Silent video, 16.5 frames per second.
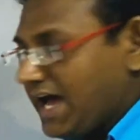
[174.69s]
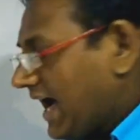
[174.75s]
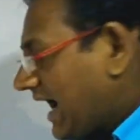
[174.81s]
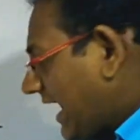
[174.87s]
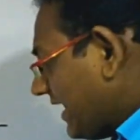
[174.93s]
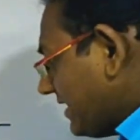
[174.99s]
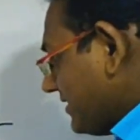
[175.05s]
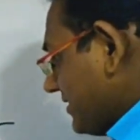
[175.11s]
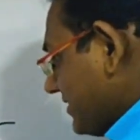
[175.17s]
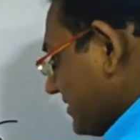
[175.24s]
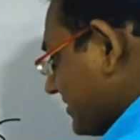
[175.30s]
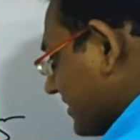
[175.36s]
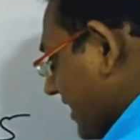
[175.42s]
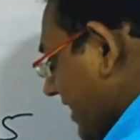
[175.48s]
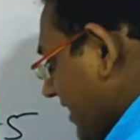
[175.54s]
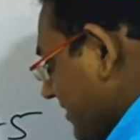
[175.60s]
And in
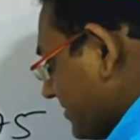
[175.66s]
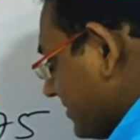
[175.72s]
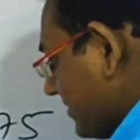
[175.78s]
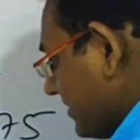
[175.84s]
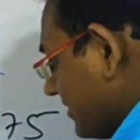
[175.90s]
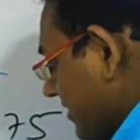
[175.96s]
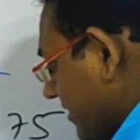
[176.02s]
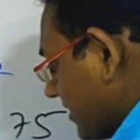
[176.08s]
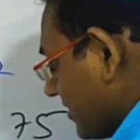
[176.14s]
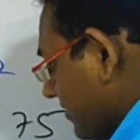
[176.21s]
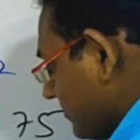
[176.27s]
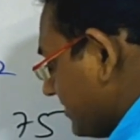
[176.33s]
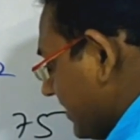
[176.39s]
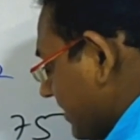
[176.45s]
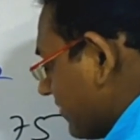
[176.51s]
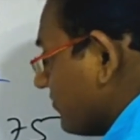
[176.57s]
this case, the
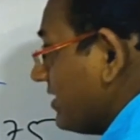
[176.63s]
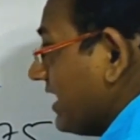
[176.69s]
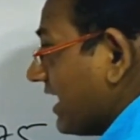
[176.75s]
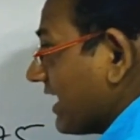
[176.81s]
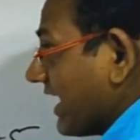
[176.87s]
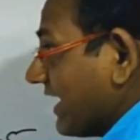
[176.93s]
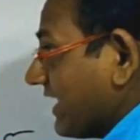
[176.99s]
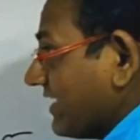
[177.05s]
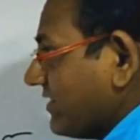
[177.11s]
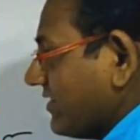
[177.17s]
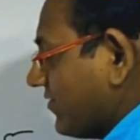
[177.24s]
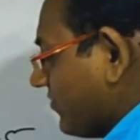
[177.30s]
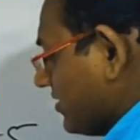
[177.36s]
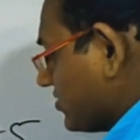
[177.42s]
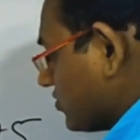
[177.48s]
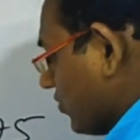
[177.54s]
terms that we are getting in
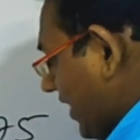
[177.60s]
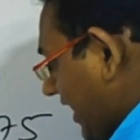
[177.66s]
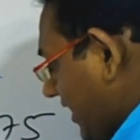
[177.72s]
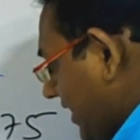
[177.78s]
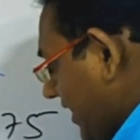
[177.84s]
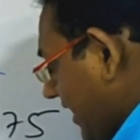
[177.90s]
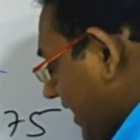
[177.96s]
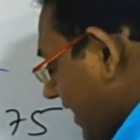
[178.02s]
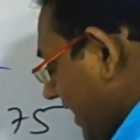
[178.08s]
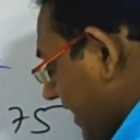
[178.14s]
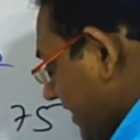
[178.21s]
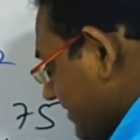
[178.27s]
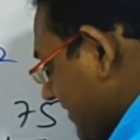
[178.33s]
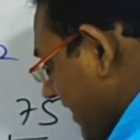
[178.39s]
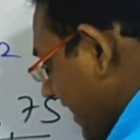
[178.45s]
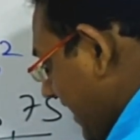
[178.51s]
the first one
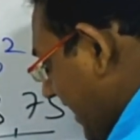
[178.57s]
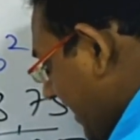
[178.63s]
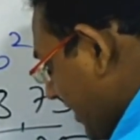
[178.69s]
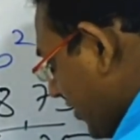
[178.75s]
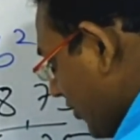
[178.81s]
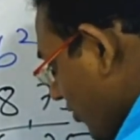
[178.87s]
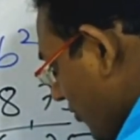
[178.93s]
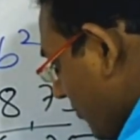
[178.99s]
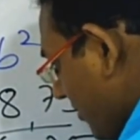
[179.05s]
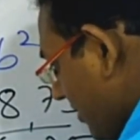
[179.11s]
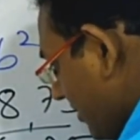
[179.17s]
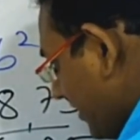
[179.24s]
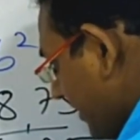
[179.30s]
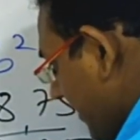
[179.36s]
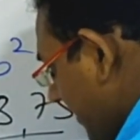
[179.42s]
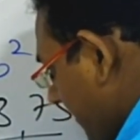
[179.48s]
is a
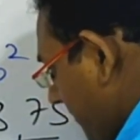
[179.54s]
cube